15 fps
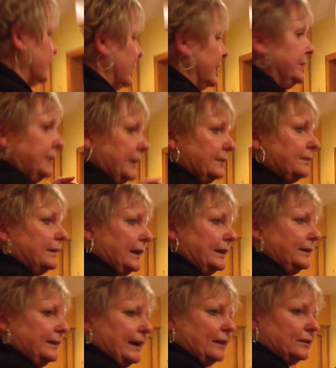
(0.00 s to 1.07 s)
and you get the
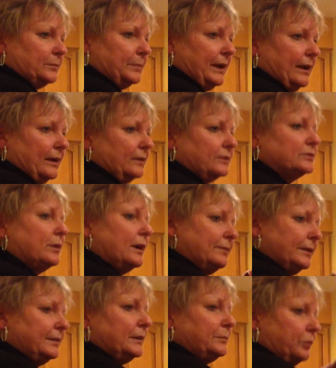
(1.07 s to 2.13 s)
$80 bag. So
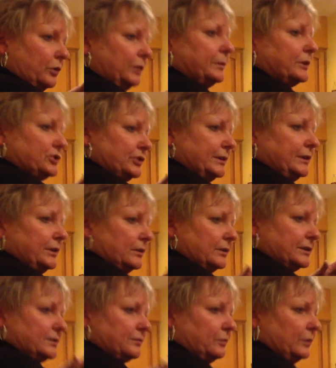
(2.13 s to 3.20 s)
everything pretty much in here
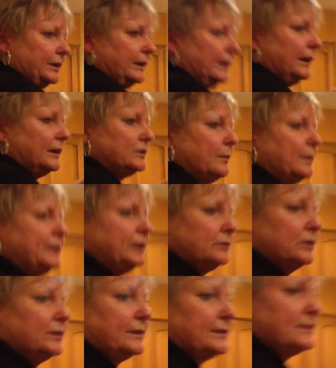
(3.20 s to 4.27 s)
is free. So I want you to
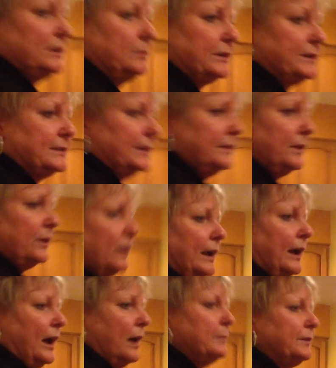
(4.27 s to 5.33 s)
look and see what's in there.
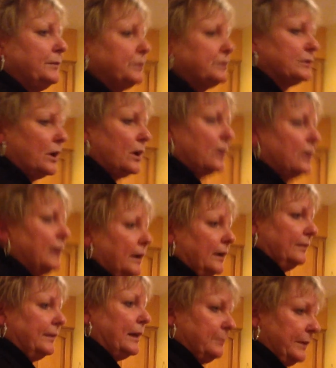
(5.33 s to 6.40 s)
How many of you saw
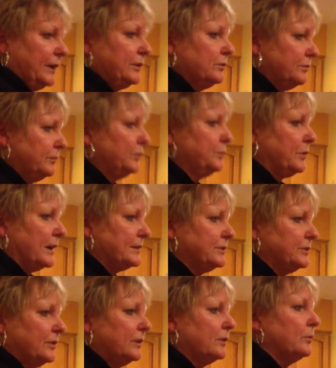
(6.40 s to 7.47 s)
that manual food processor? You
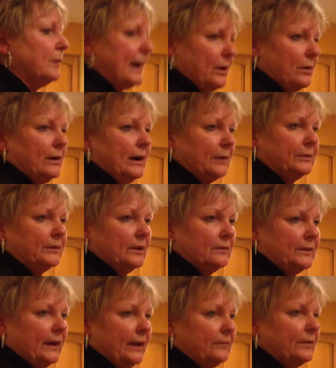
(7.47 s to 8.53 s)
thought, wow, I would love
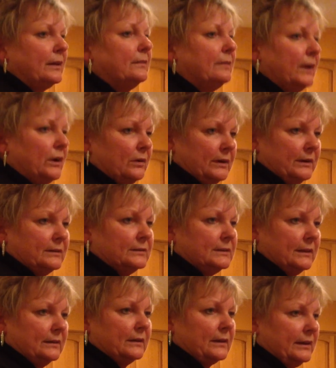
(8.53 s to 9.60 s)
to have that. There it is
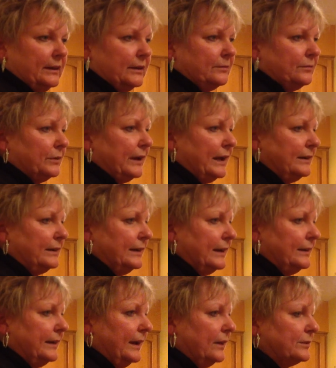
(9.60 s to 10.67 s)
in the kit for
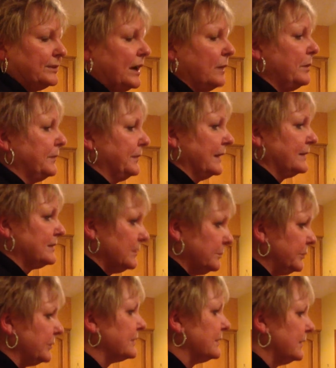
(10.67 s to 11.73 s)
$99. How about that
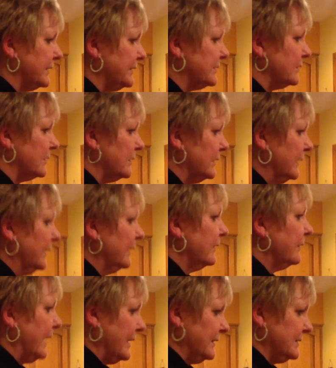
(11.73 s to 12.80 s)
simple slicer?
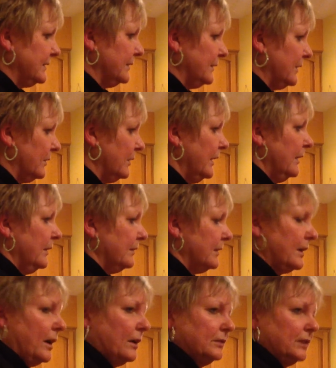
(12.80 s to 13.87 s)
That's in there. The
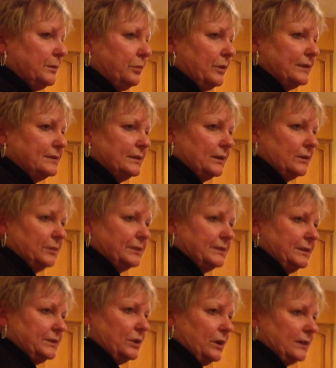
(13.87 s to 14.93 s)
garlic press that Christy
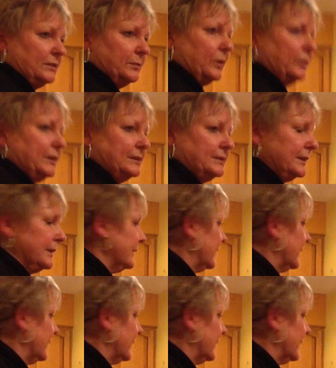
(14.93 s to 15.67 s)
talked about is in